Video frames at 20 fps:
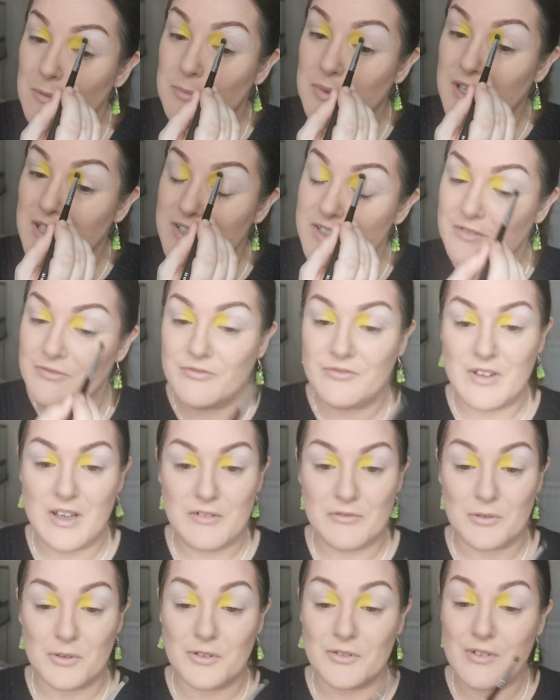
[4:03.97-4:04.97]
a burden for
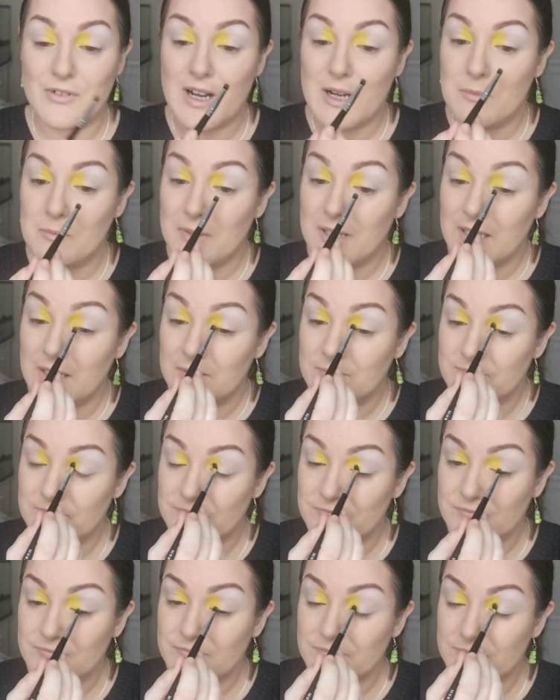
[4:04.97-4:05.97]
everyone around me.
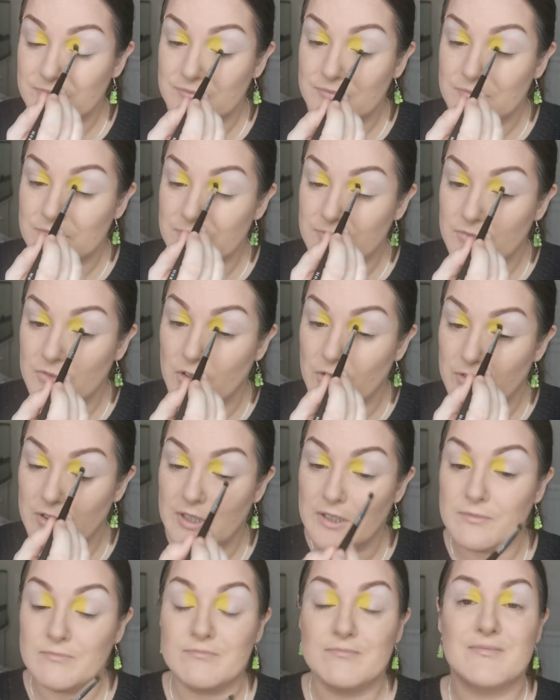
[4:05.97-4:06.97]
Not
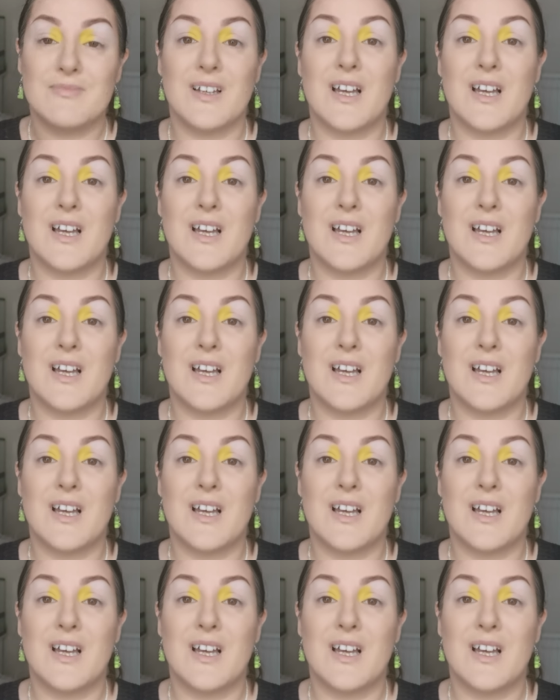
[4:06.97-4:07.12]
that